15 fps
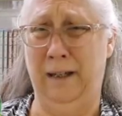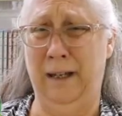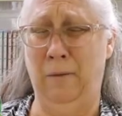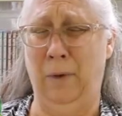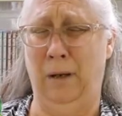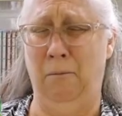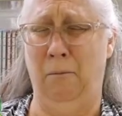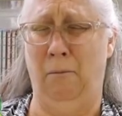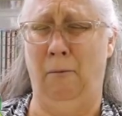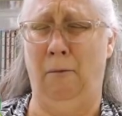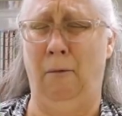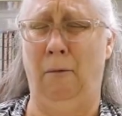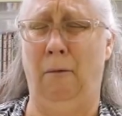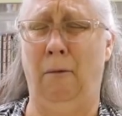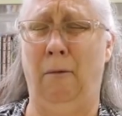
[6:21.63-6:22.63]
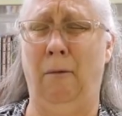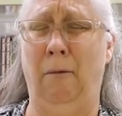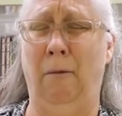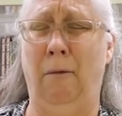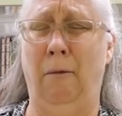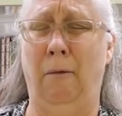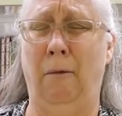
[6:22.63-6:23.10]
And he went, Ooh,
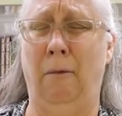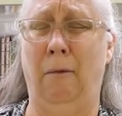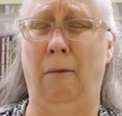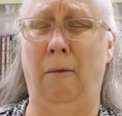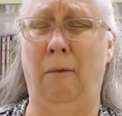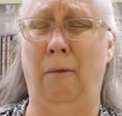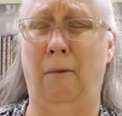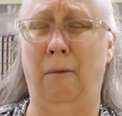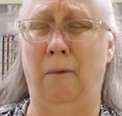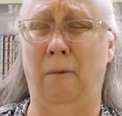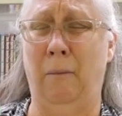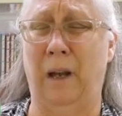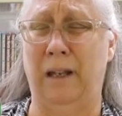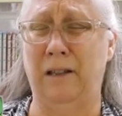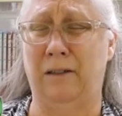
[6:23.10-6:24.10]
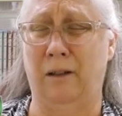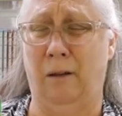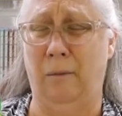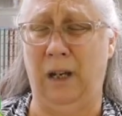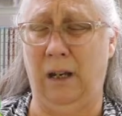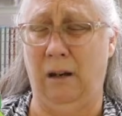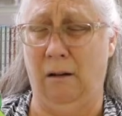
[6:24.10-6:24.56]
mmm, my
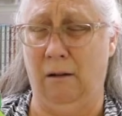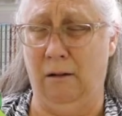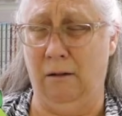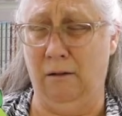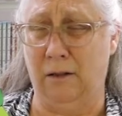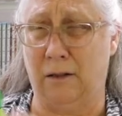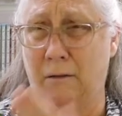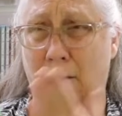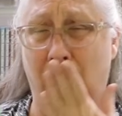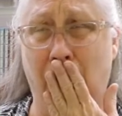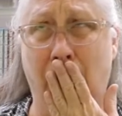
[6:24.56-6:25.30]
tummy hurts.